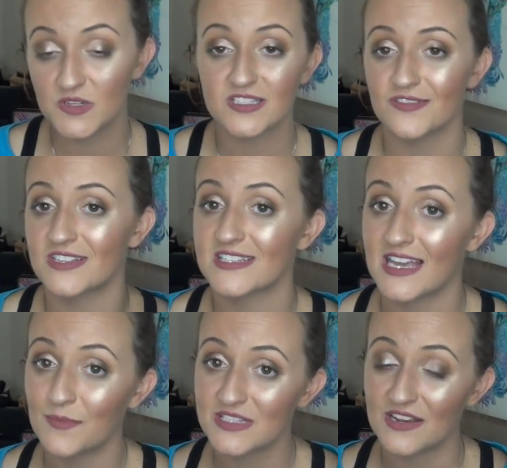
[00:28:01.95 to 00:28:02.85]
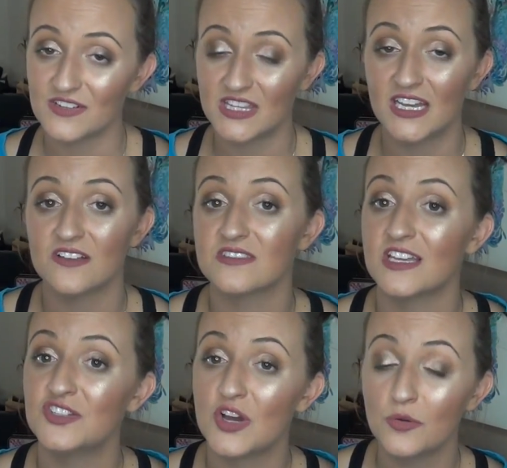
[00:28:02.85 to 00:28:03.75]
ones are the same as everything else.
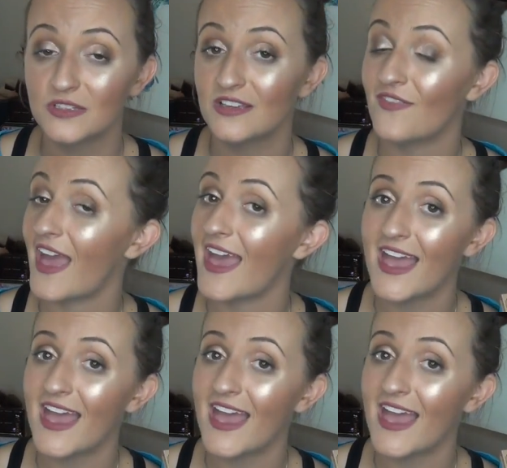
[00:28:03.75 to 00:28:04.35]
They don't leave